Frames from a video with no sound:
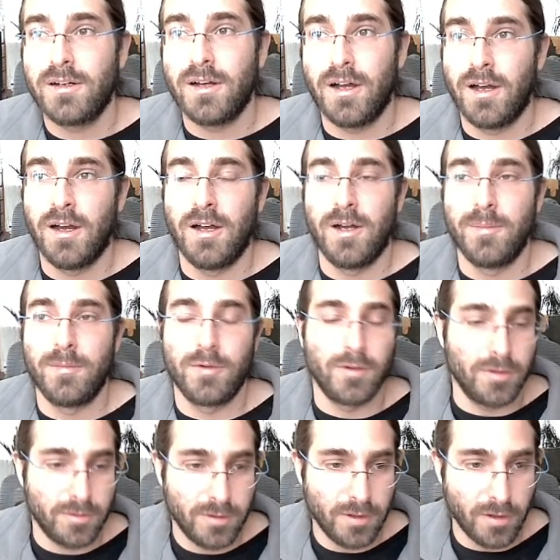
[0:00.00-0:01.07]

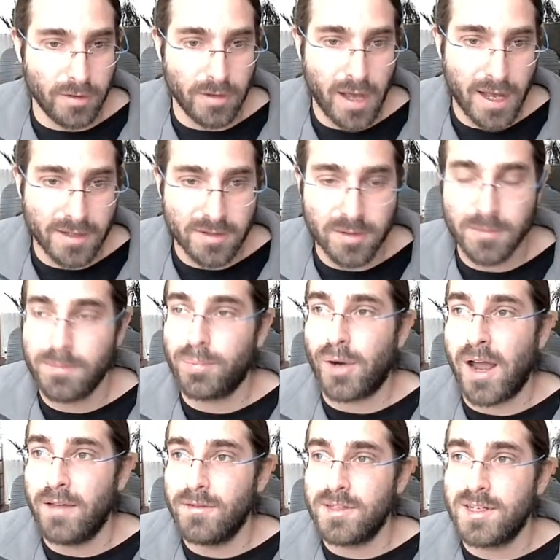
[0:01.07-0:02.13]
or as
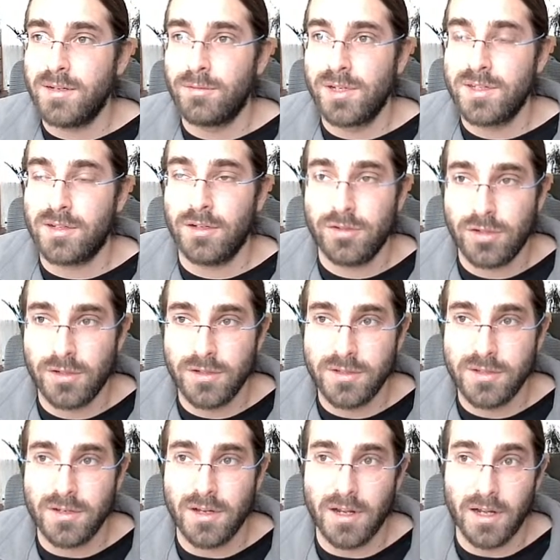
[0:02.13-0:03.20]
privacy
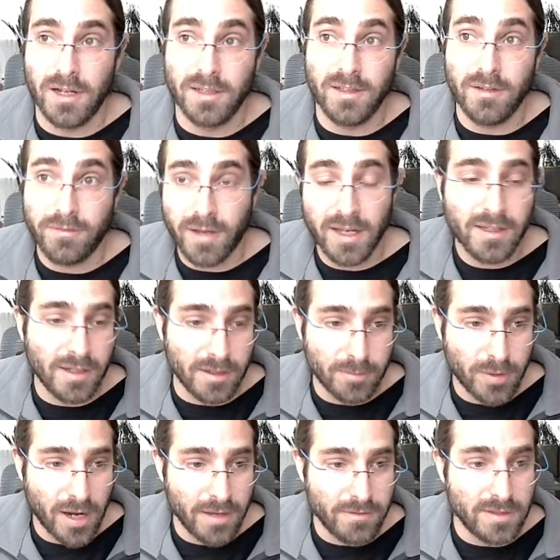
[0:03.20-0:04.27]
researchers defending
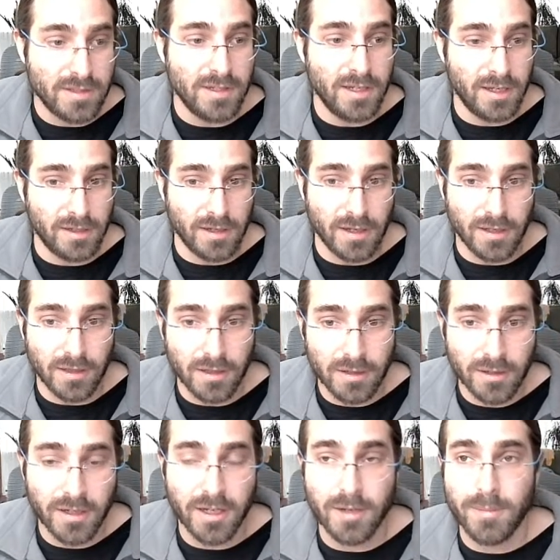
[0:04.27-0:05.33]
privacy and
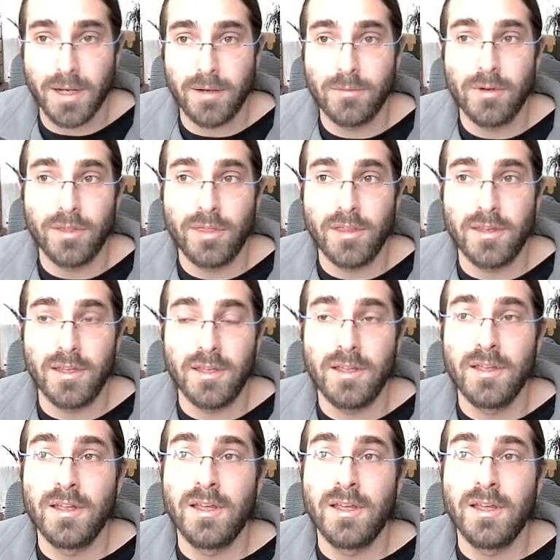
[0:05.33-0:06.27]
learning about what the